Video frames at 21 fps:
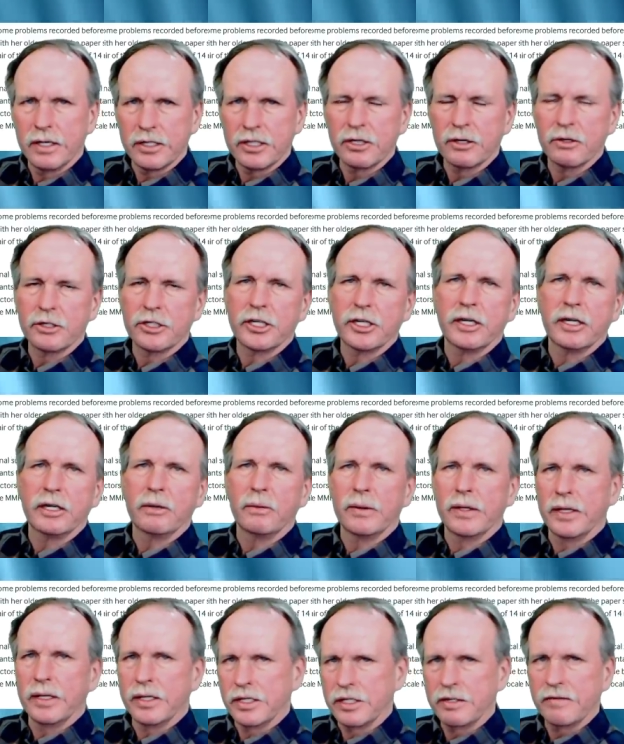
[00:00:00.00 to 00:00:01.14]
associated
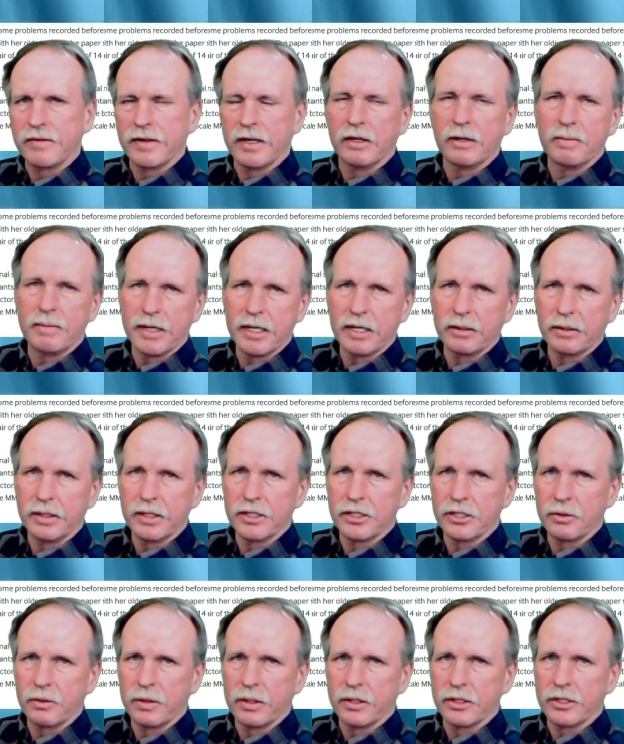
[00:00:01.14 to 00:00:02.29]
with his developmental
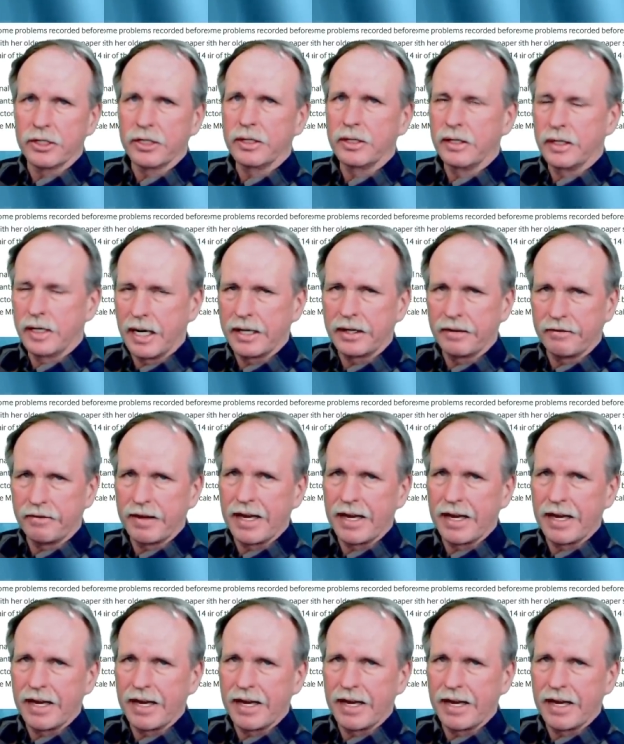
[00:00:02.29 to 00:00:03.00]
disorders, not the